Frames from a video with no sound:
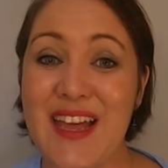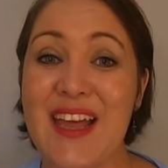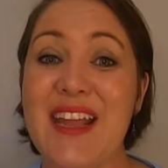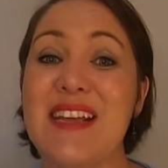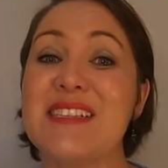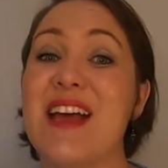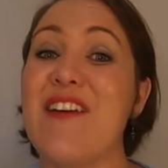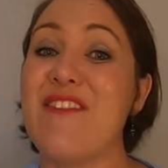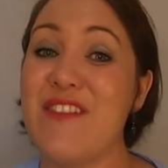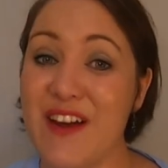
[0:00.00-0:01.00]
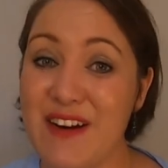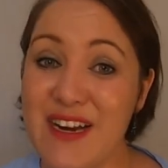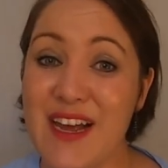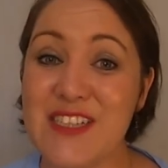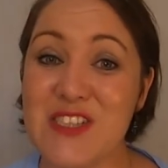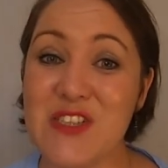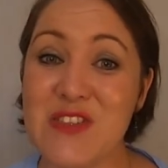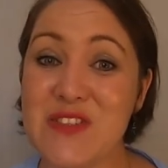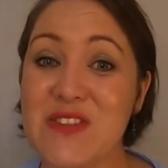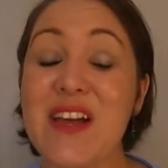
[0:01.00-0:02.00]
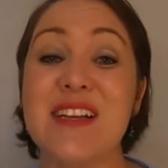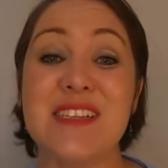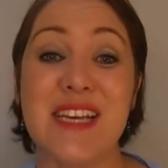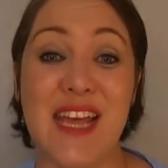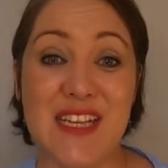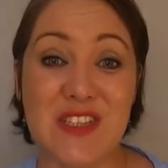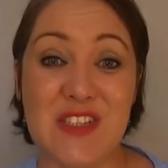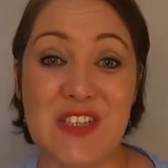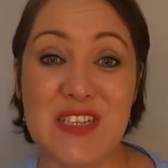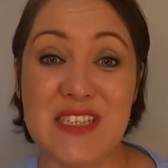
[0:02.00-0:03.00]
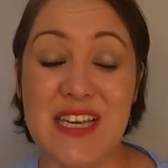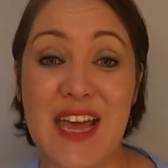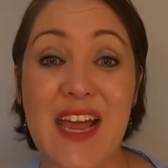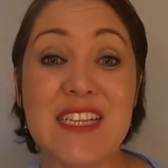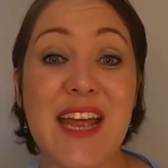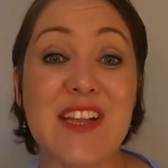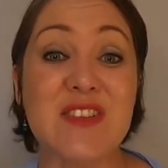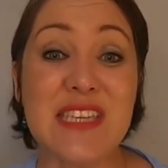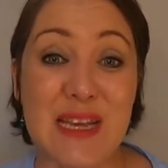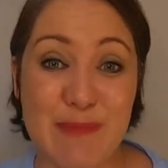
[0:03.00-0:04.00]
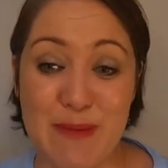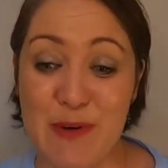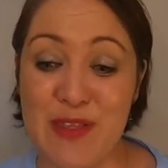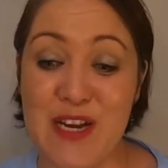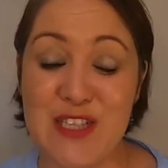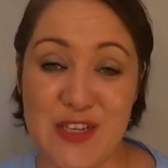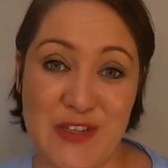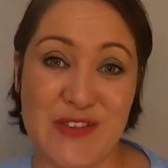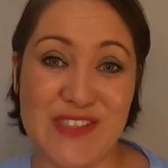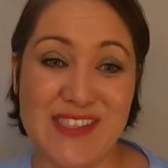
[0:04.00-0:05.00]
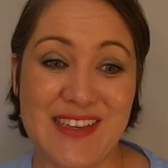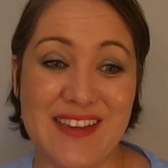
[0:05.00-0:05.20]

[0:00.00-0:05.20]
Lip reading: It is a very nice tool to get your students engaged and to keep them on their toes.